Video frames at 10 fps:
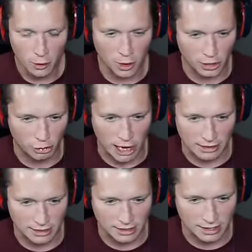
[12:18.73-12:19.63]
what
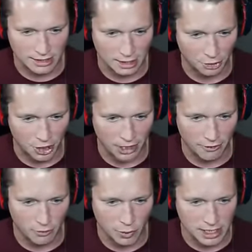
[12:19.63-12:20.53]
track this is. I don't think I've
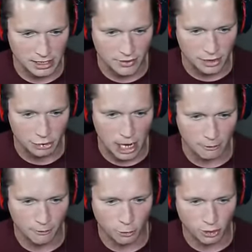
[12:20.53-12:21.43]
ever raced on this track
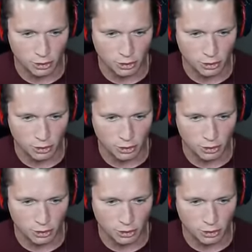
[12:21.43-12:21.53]
before,